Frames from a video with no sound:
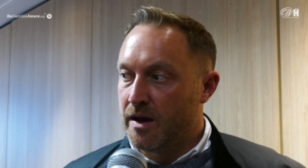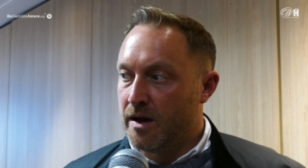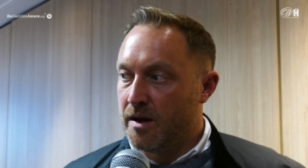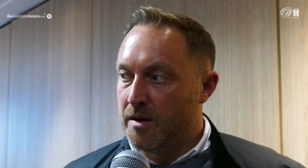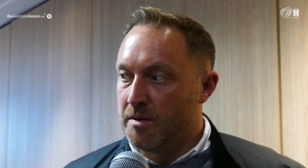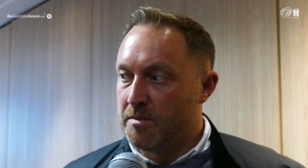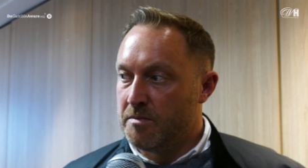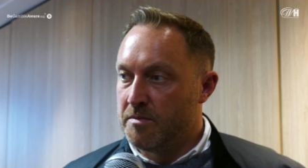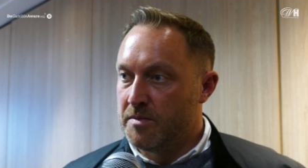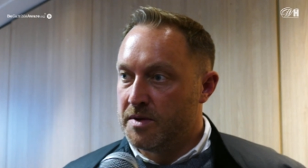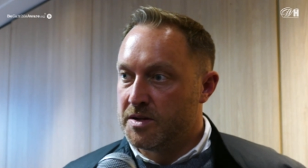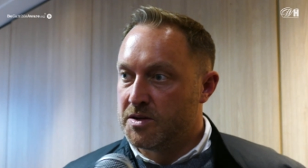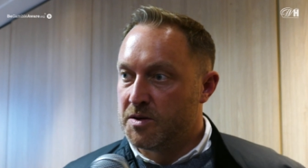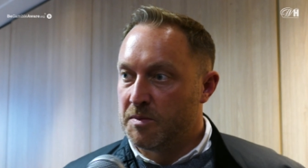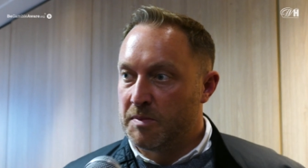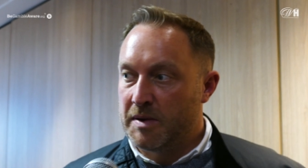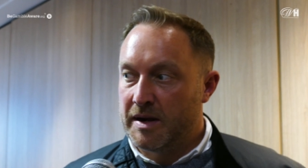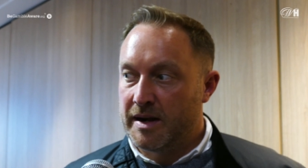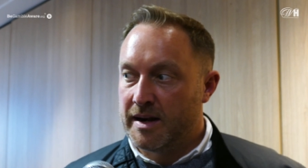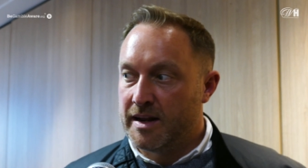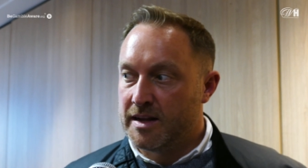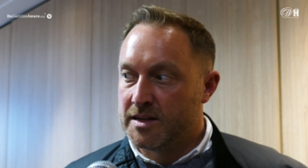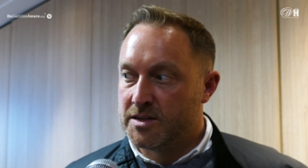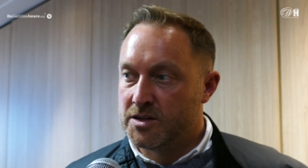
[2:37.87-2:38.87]
He's got
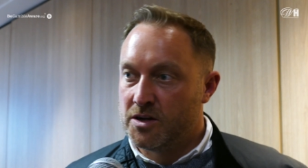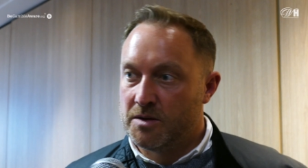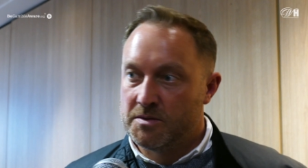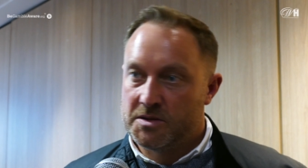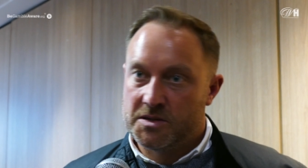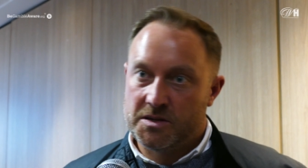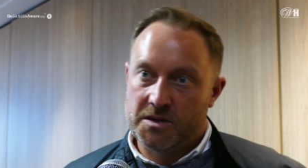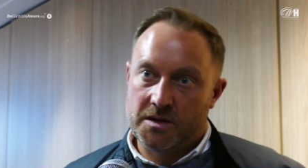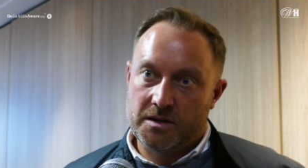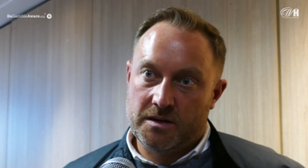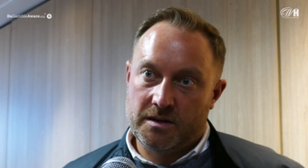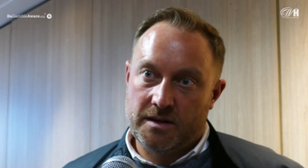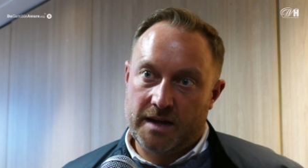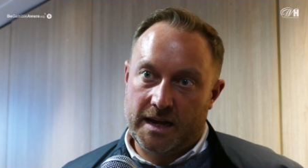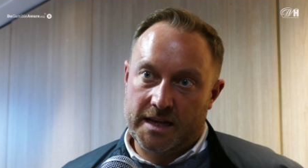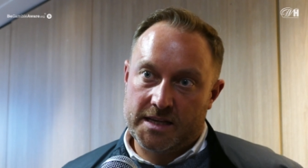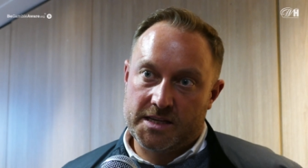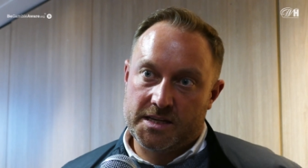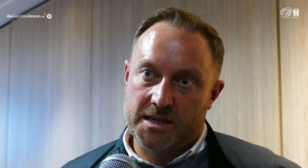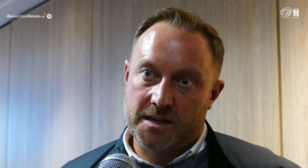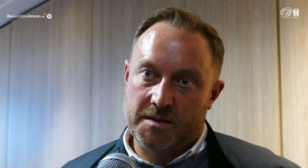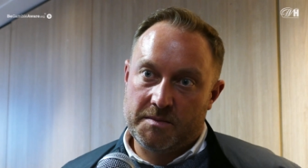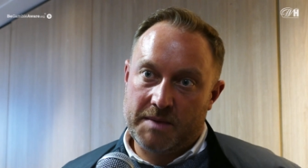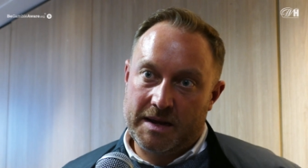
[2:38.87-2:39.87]
plenty of time to
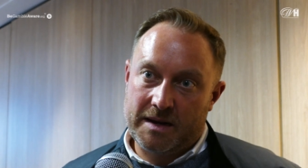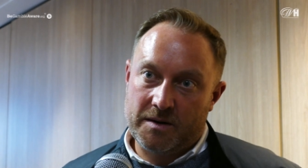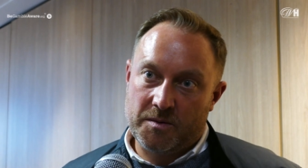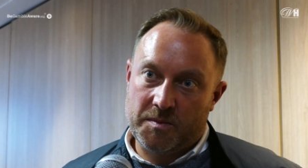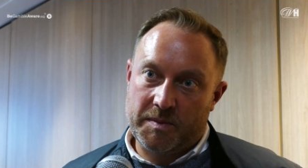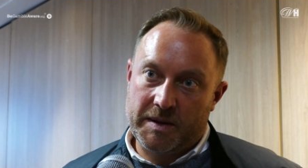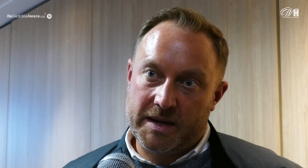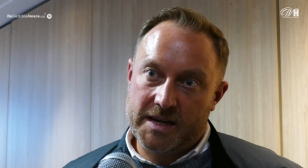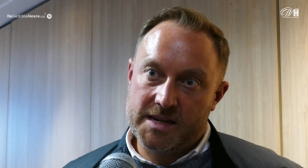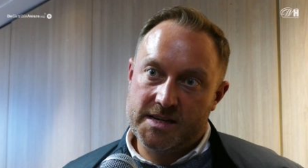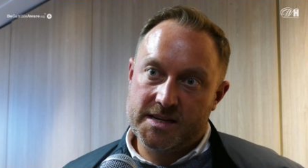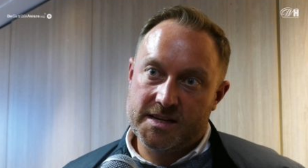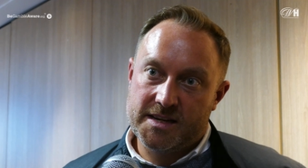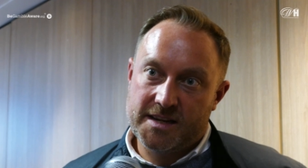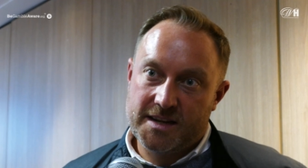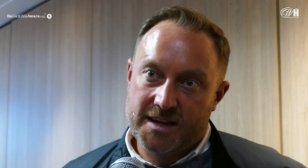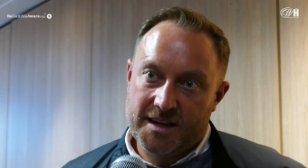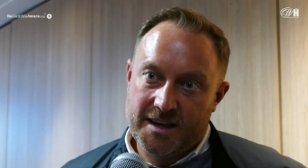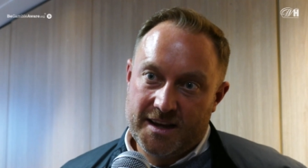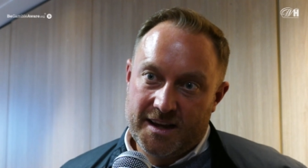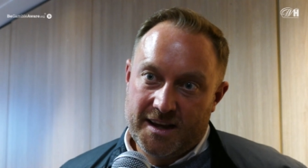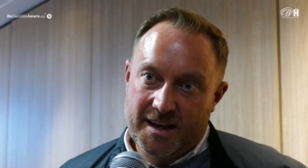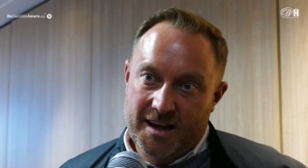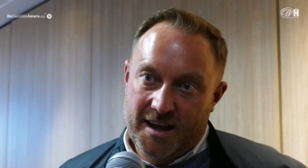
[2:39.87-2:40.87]
add to the mantelpiece
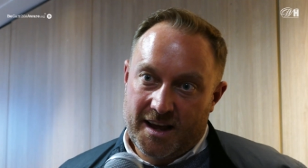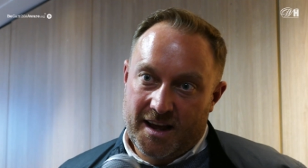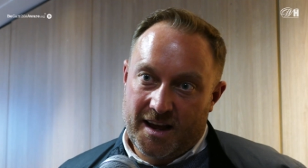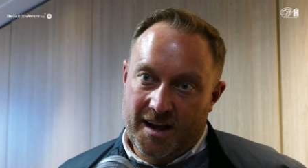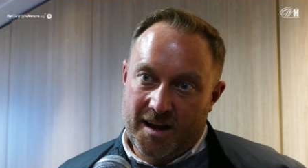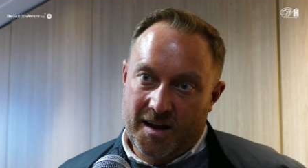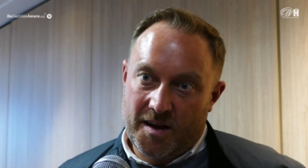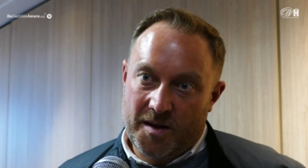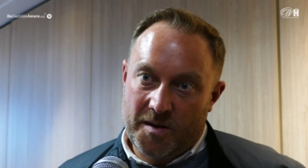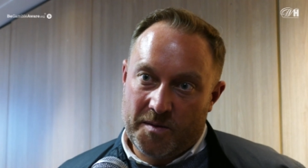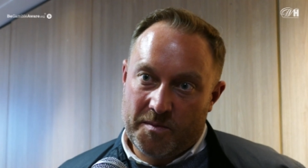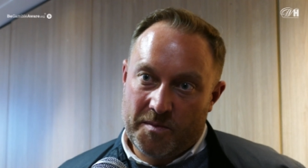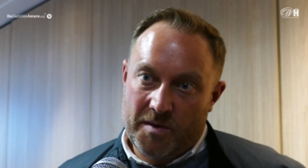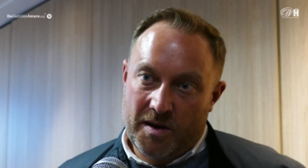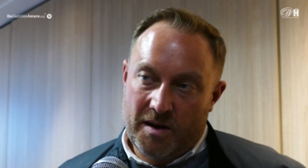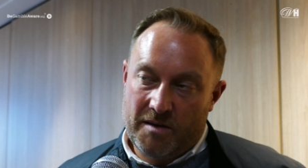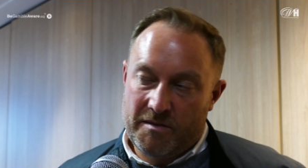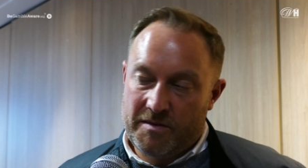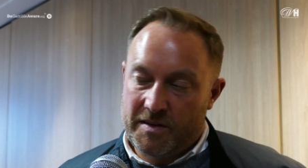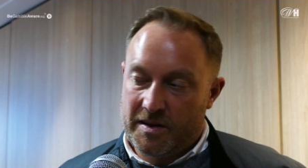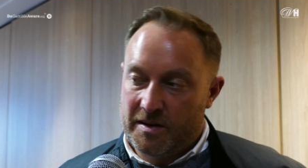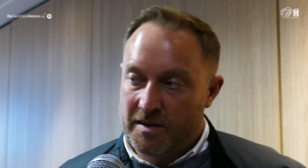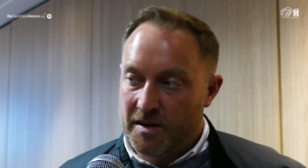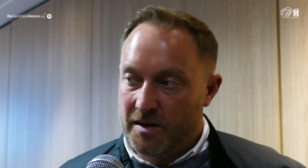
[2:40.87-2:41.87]

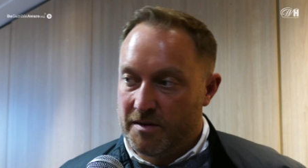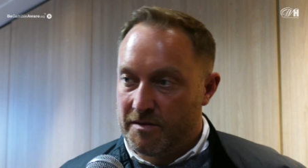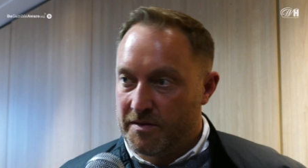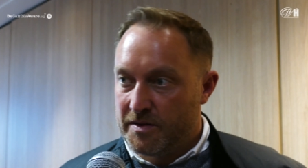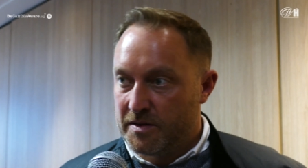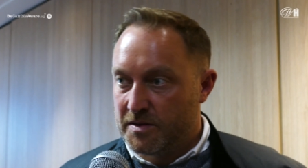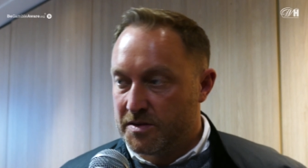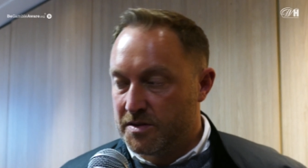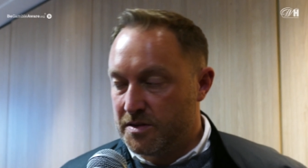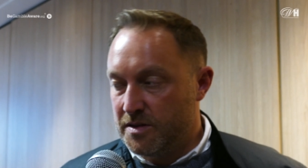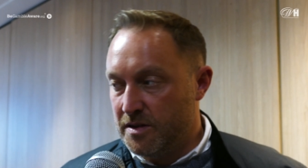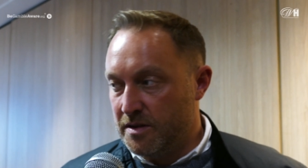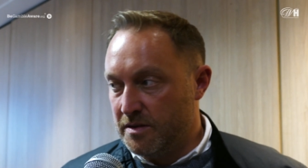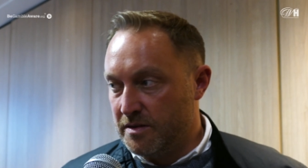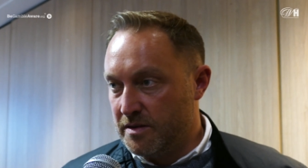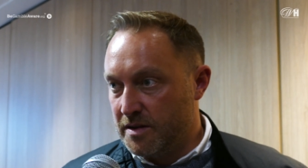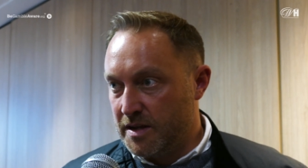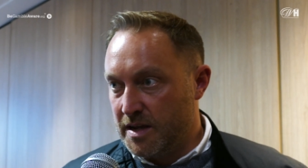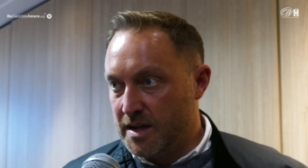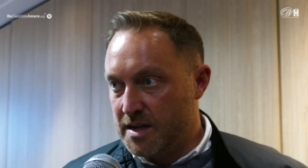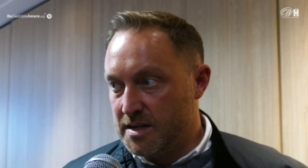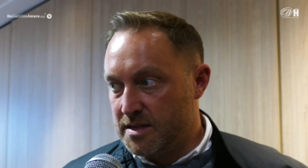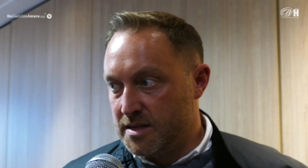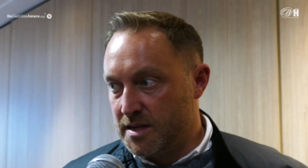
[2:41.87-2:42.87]
over
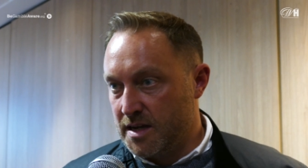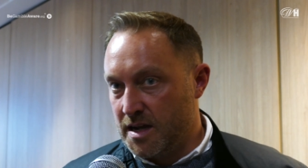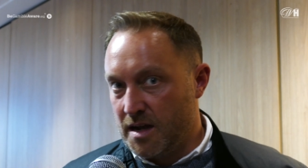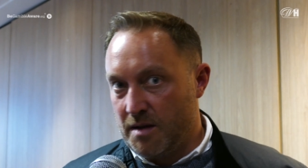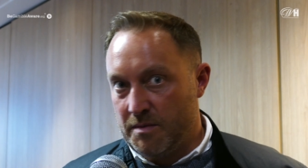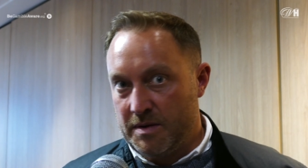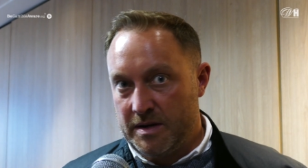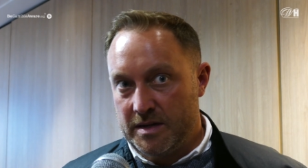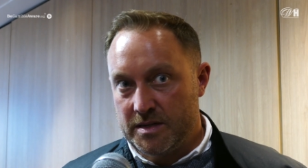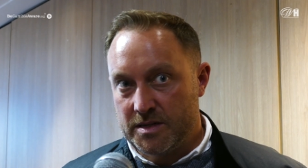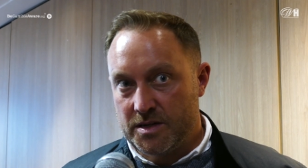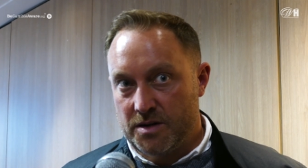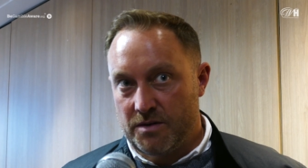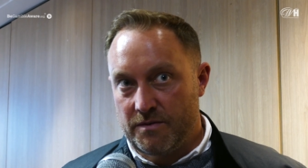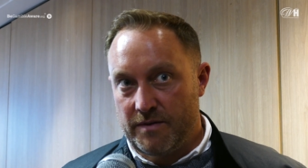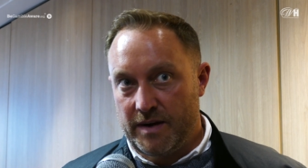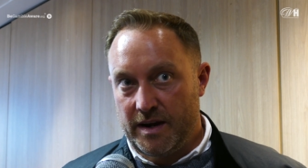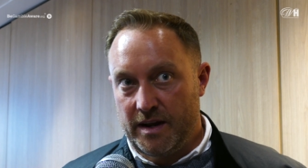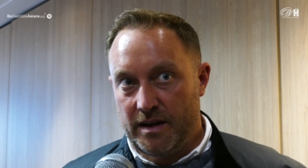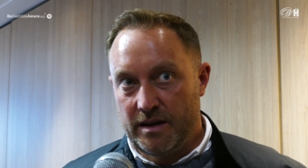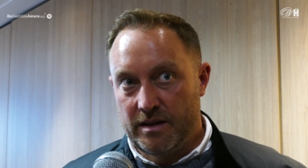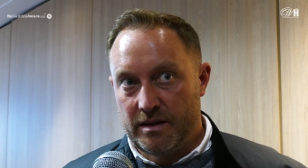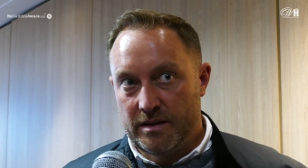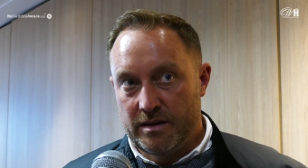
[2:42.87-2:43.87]
the years to come in his
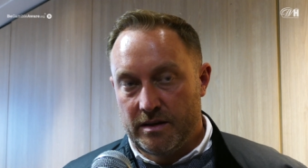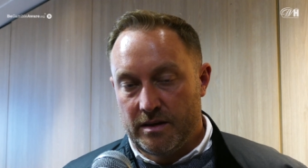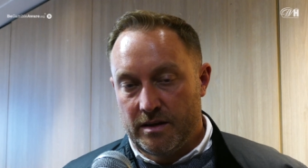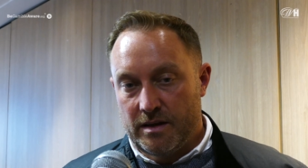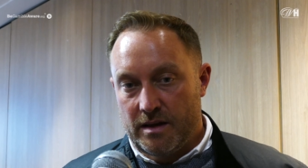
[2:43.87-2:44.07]
career.